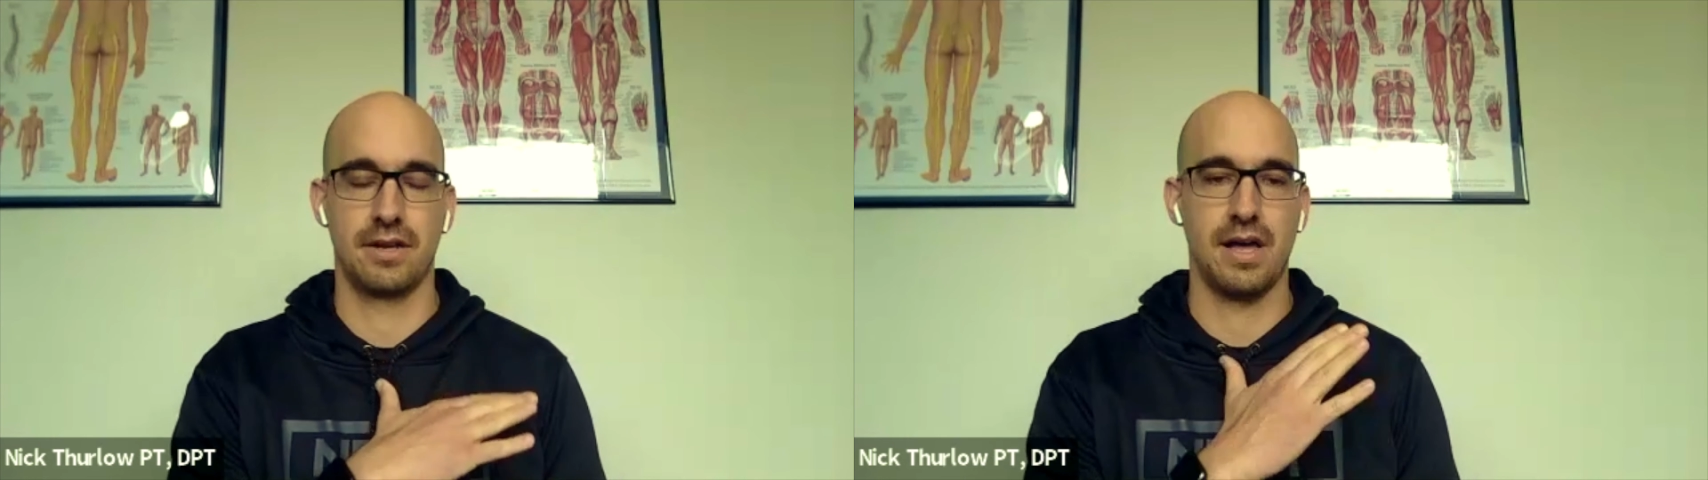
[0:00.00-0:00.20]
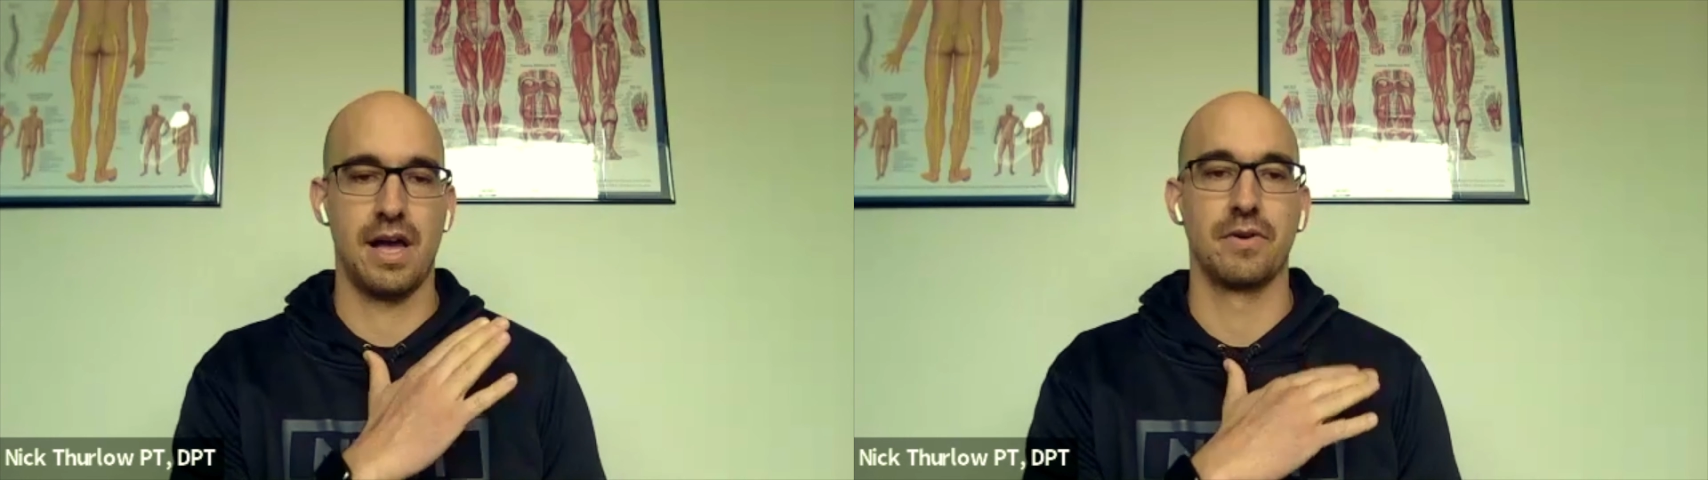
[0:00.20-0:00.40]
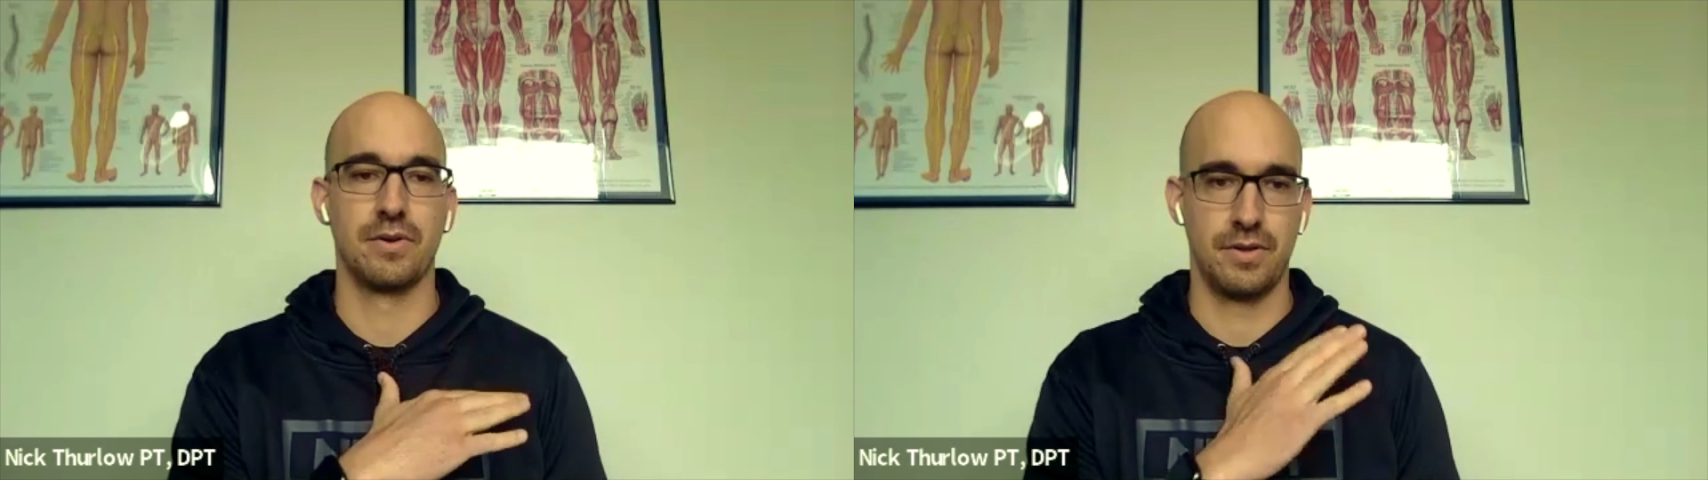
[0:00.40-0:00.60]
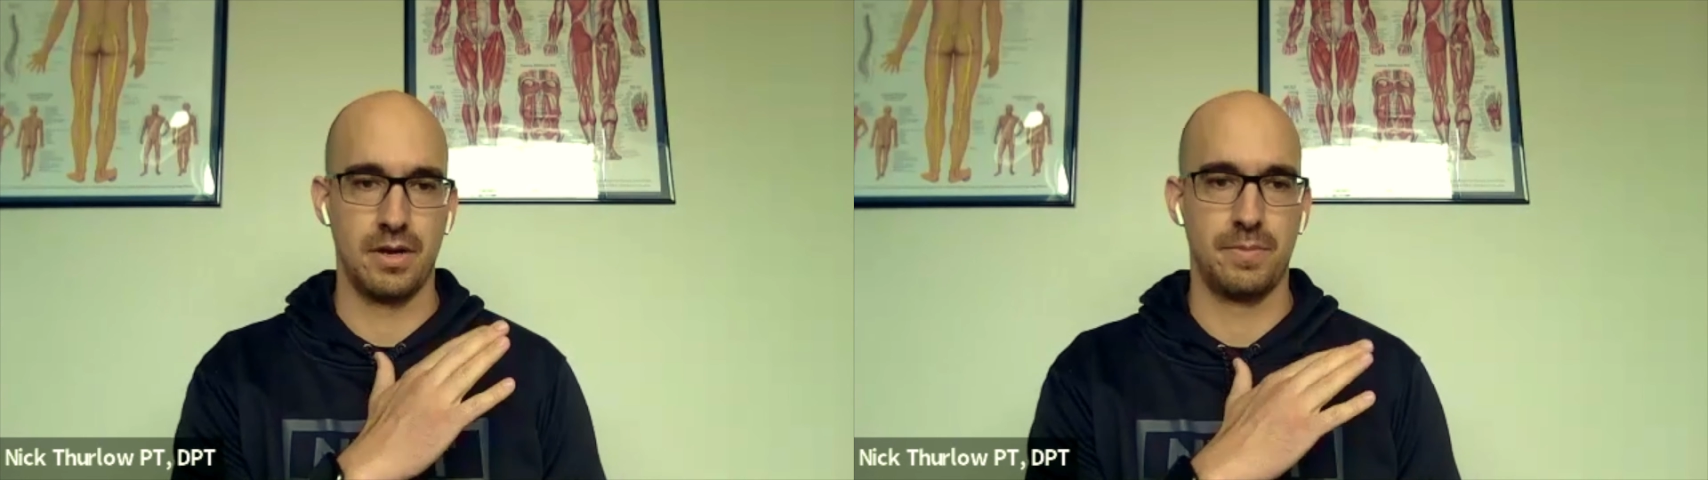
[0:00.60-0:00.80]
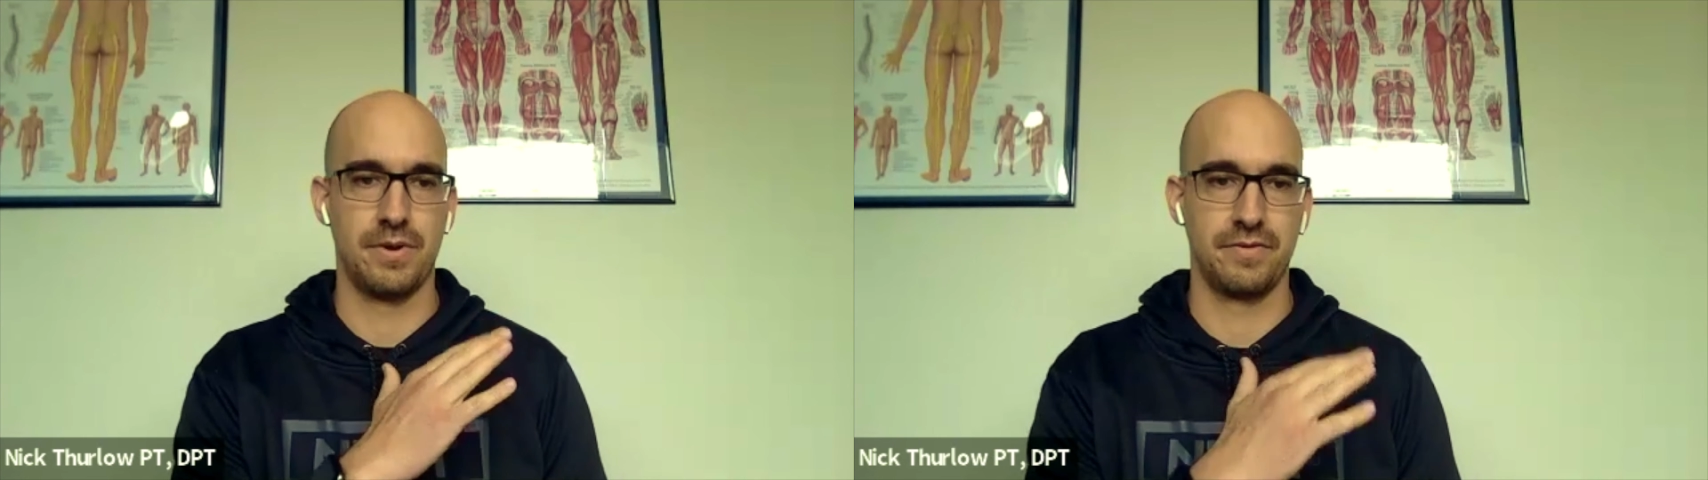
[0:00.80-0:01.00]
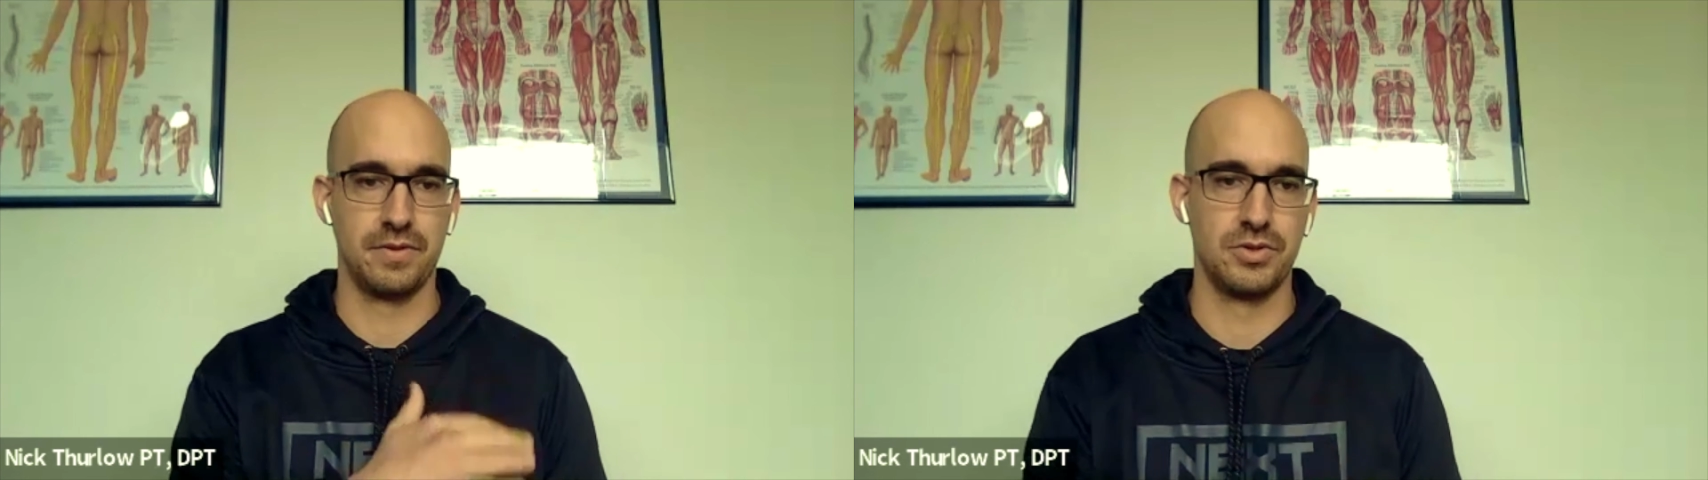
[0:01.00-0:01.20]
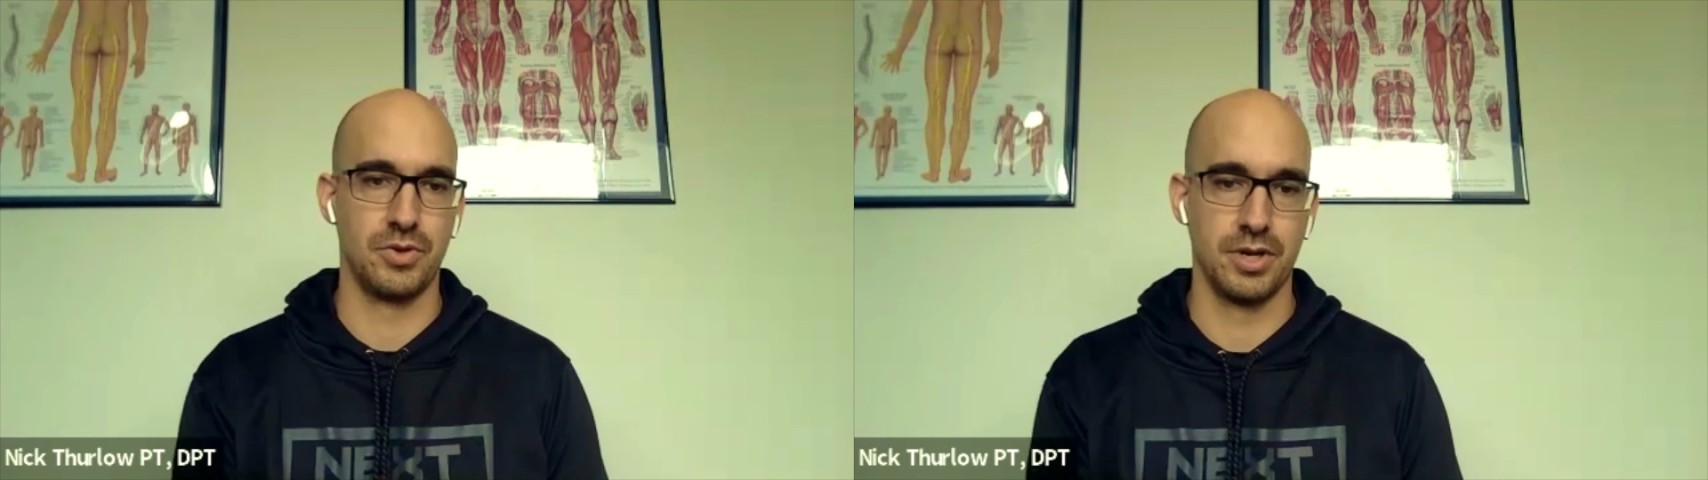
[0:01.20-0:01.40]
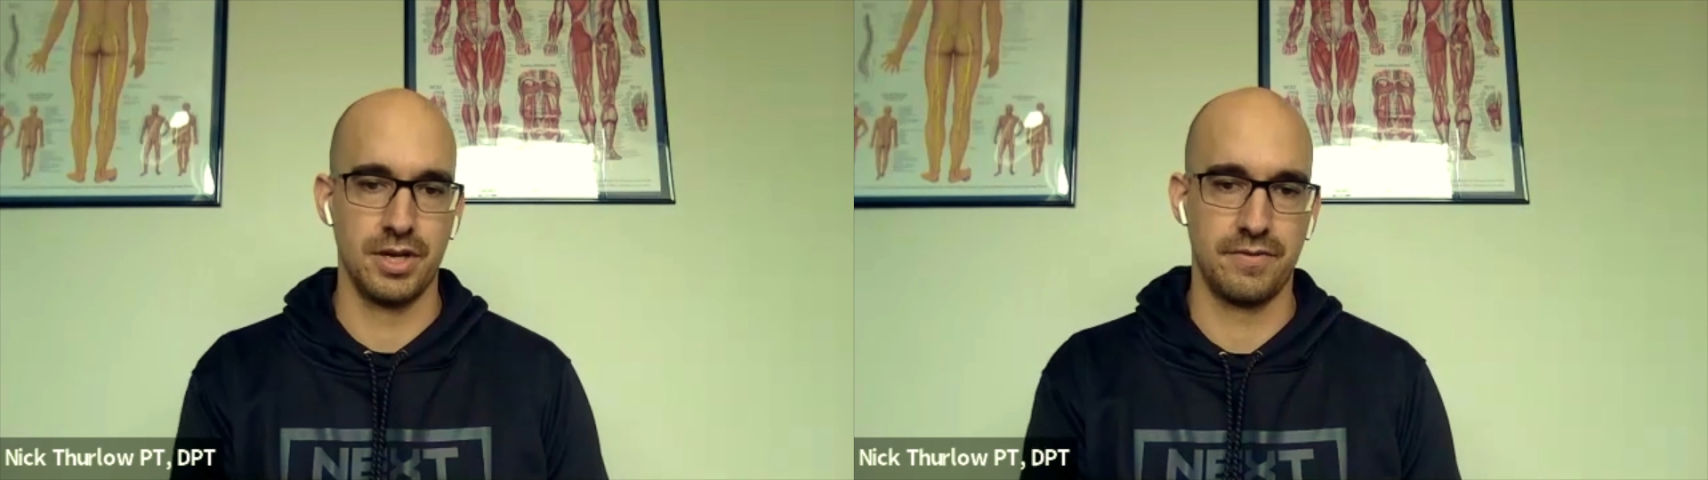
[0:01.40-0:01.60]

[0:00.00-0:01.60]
clavicle up off the joint,